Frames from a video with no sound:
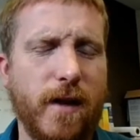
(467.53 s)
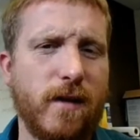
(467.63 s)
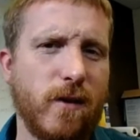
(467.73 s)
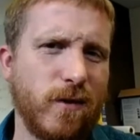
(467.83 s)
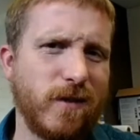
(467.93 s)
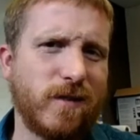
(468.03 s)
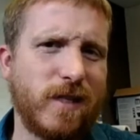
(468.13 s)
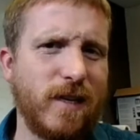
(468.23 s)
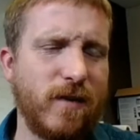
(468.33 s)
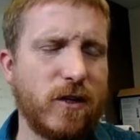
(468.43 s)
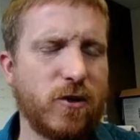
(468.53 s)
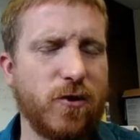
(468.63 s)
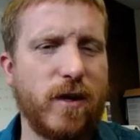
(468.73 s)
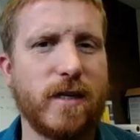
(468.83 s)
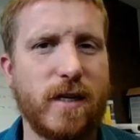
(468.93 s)
they had a little TV
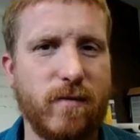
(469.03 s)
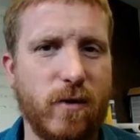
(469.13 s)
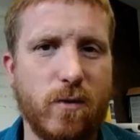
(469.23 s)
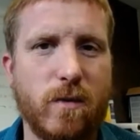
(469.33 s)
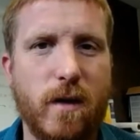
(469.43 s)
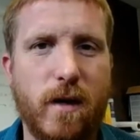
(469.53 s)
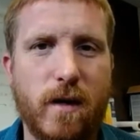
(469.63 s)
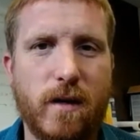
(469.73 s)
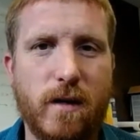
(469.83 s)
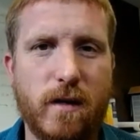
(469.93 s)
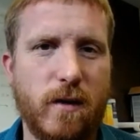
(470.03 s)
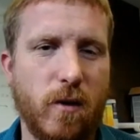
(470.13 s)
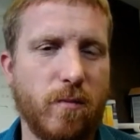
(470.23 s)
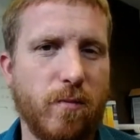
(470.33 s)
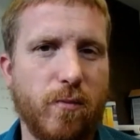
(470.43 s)
screen to give you,
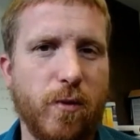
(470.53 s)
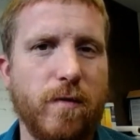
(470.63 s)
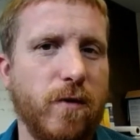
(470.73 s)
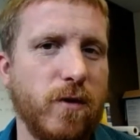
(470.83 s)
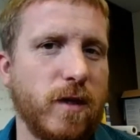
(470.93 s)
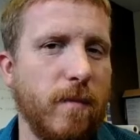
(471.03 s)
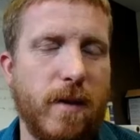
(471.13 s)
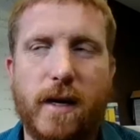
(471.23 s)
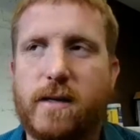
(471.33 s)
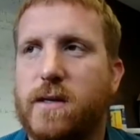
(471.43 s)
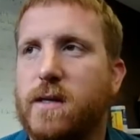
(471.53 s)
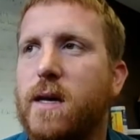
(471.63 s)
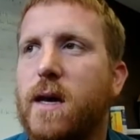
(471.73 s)
brief news updates,